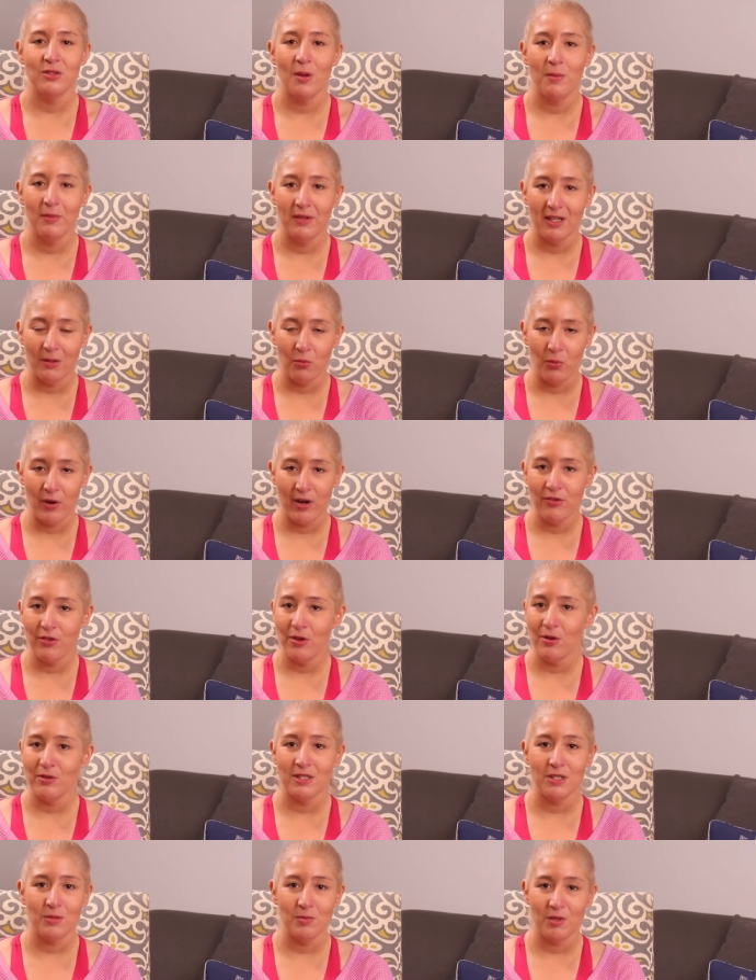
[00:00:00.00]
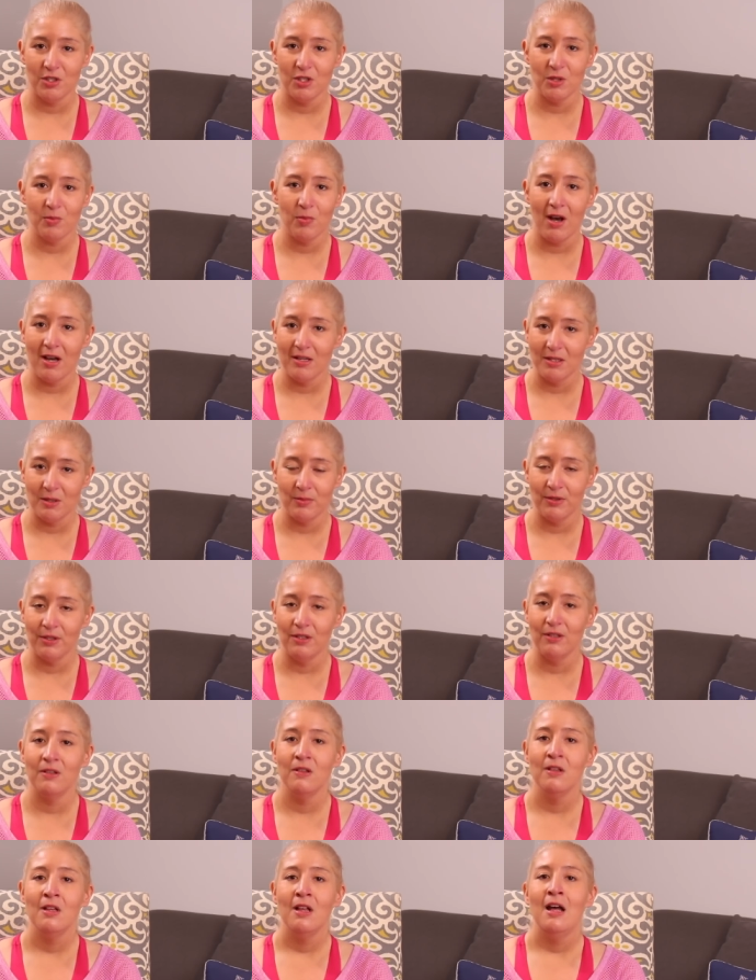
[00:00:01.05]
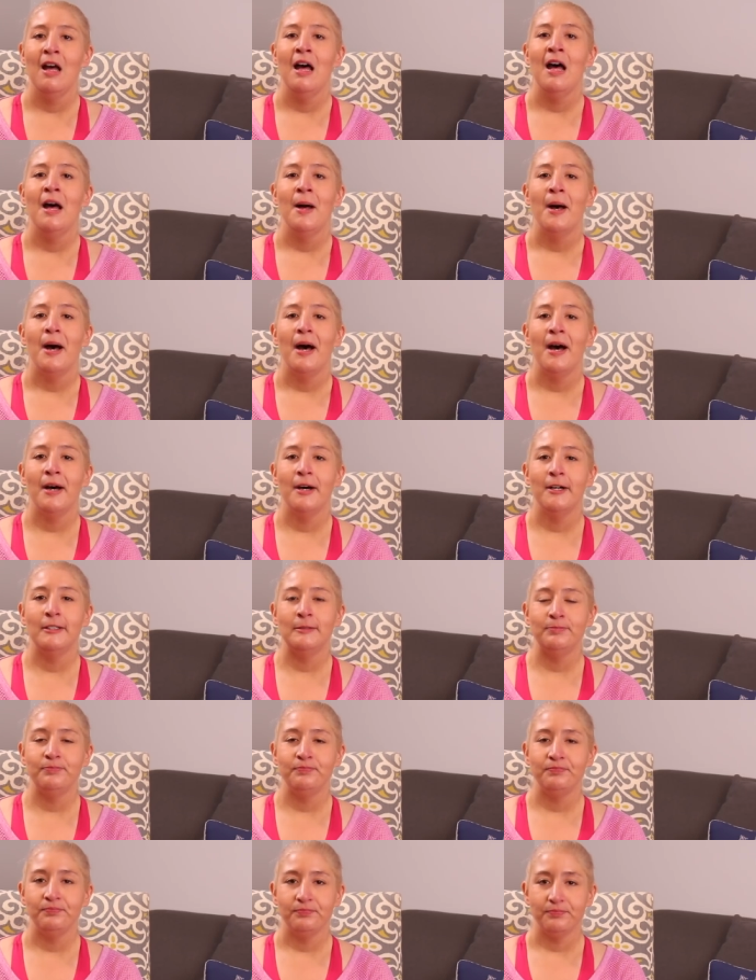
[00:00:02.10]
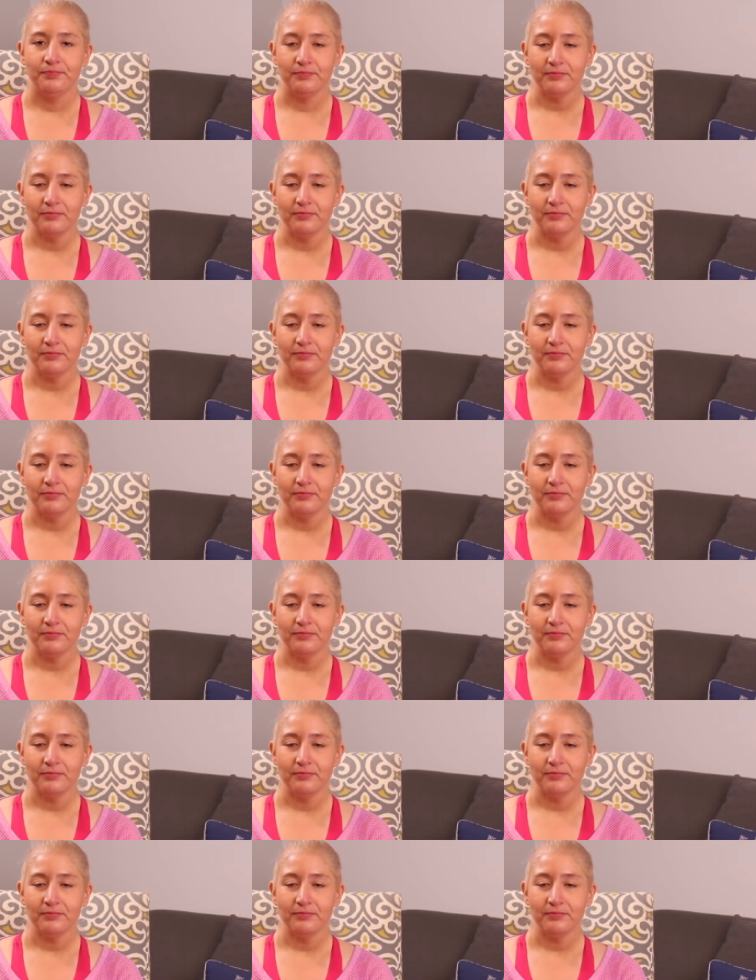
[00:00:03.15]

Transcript: So I'm going to wear those as much as possible. Um,